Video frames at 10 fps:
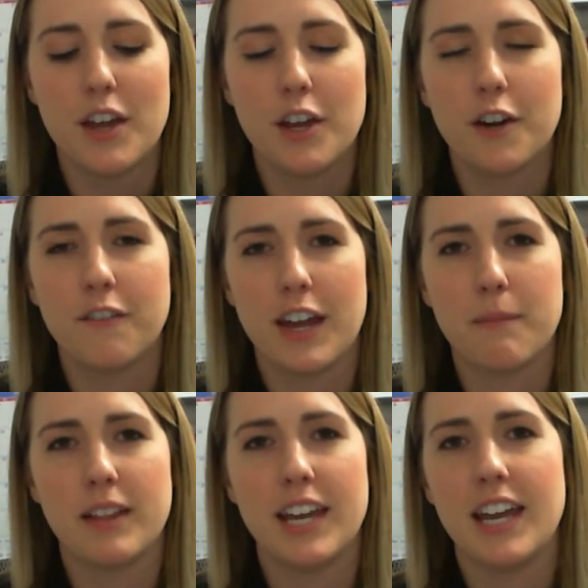Your
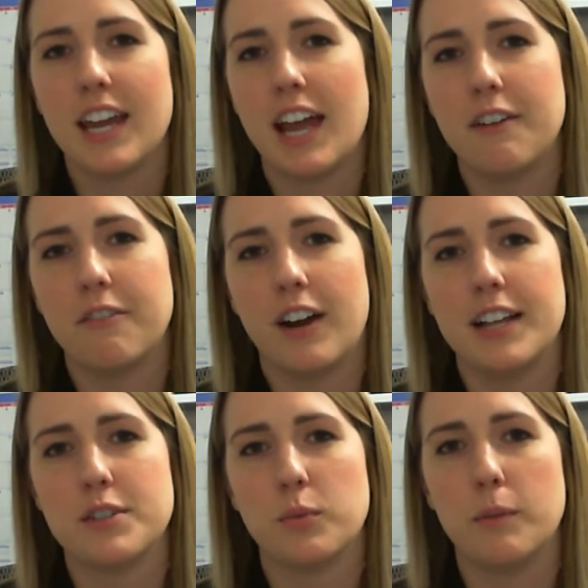family and
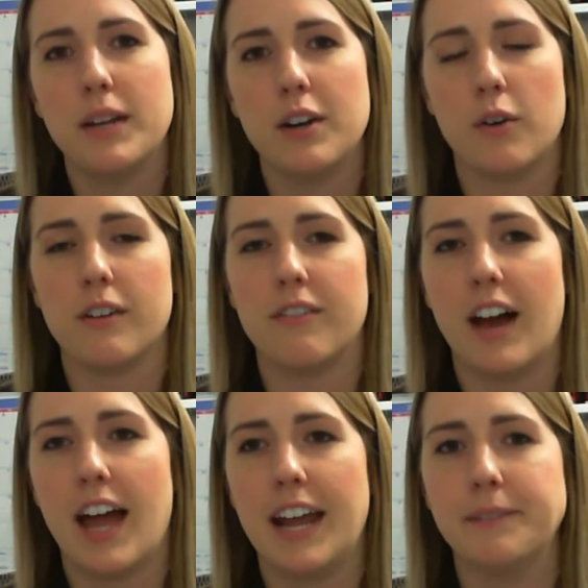friends will be
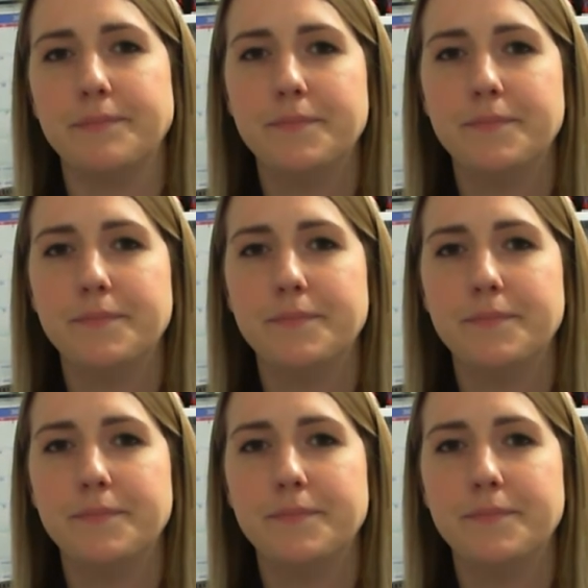notified